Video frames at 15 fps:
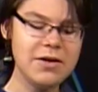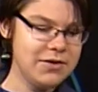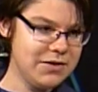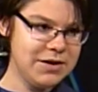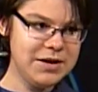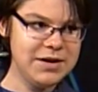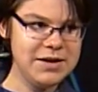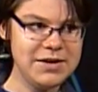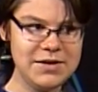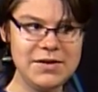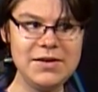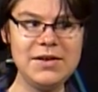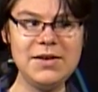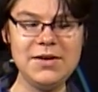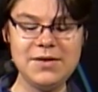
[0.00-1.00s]
Okay.
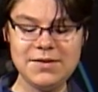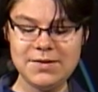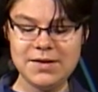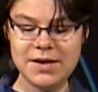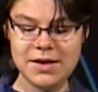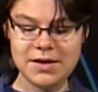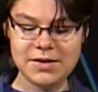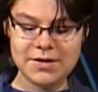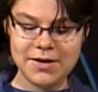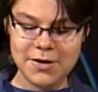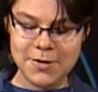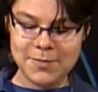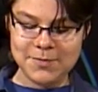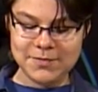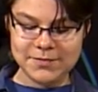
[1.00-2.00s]
And
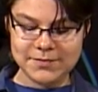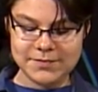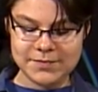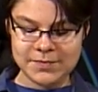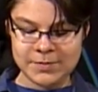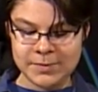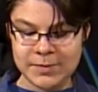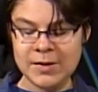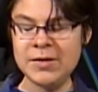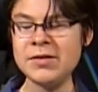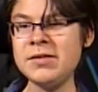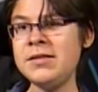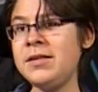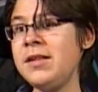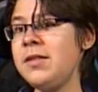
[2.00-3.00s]

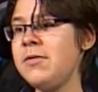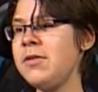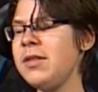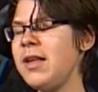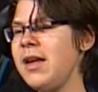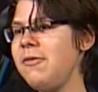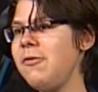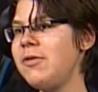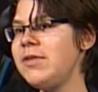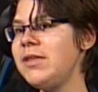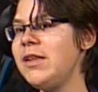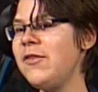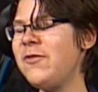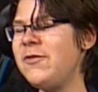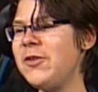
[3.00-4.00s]
this was like one of
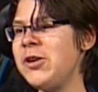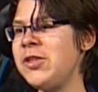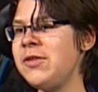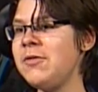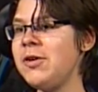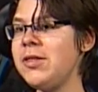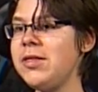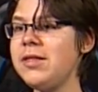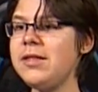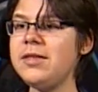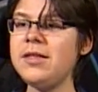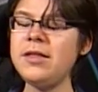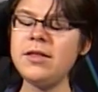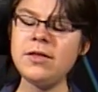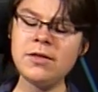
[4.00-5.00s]
the first one.
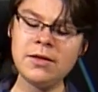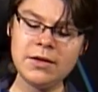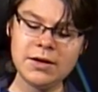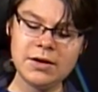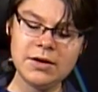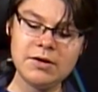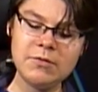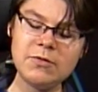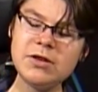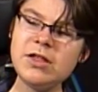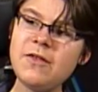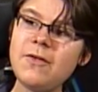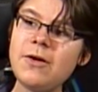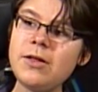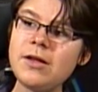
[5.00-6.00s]
This is one of
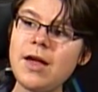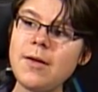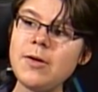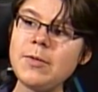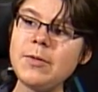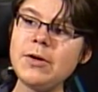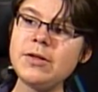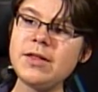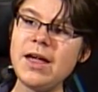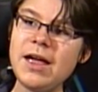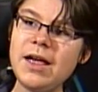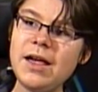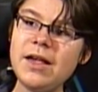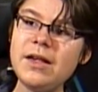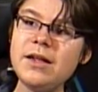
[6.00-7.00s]
the first comic books
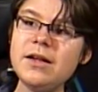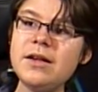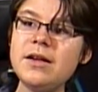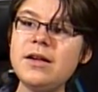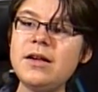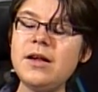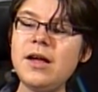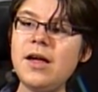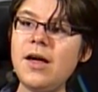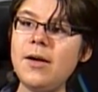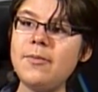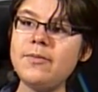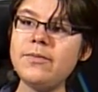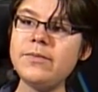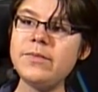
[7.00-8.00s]
I
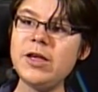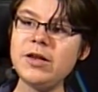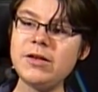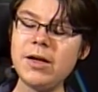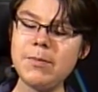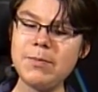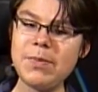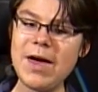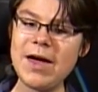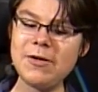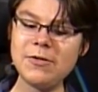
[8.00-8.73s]
picked up back